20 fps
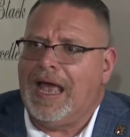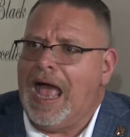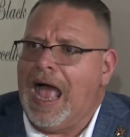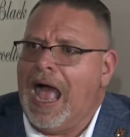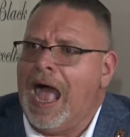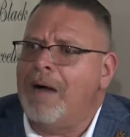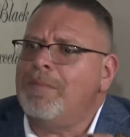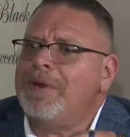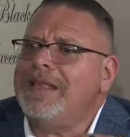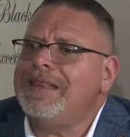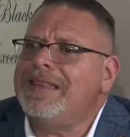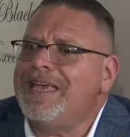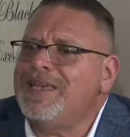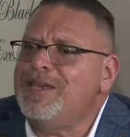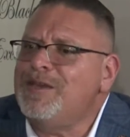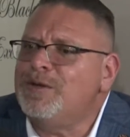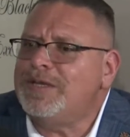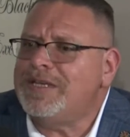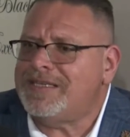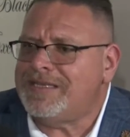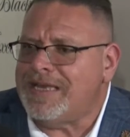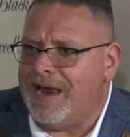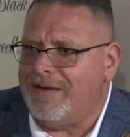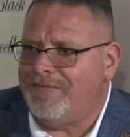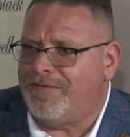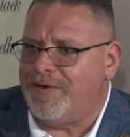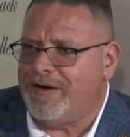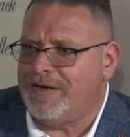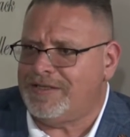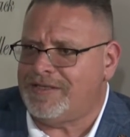I'm going to let you decide
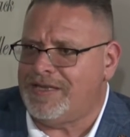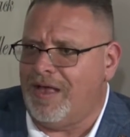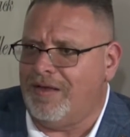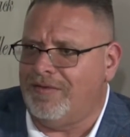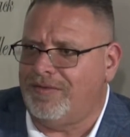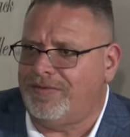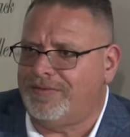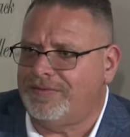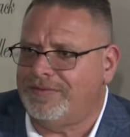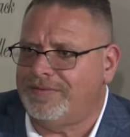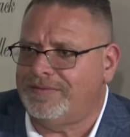for yourself